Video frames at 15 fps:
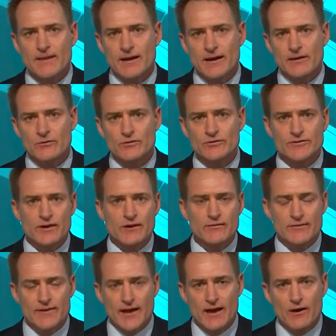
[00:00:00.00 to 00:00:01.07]
and also
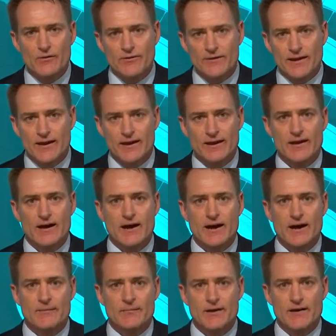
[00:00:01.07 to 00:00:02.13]
the healthcare
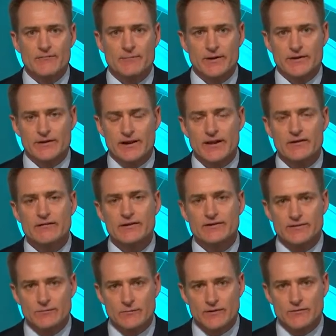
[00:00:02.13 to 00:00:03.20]
have been areas
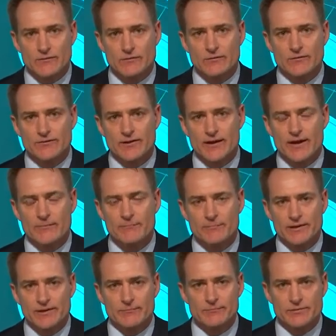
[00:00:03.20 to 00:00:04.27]
that we've also
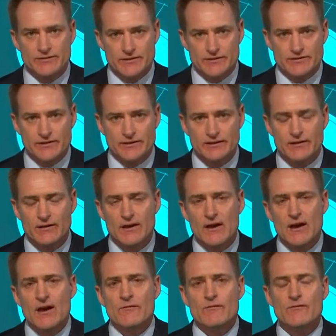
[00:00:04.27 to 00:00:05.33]
been positioning.
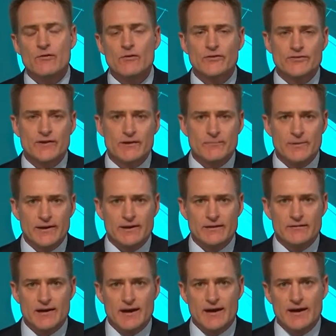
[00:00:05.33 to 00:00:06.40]
We've also
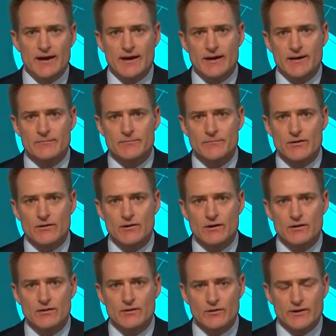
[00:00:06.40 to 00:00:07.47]
been
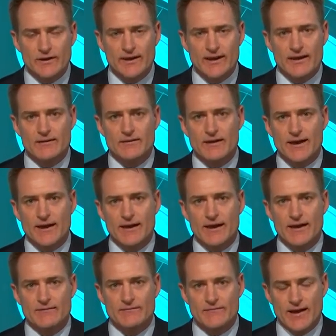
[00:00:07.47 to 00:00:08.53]
looking
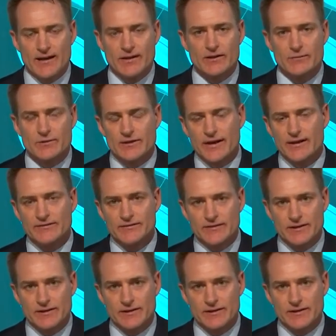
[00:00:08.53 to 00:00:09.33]
at value and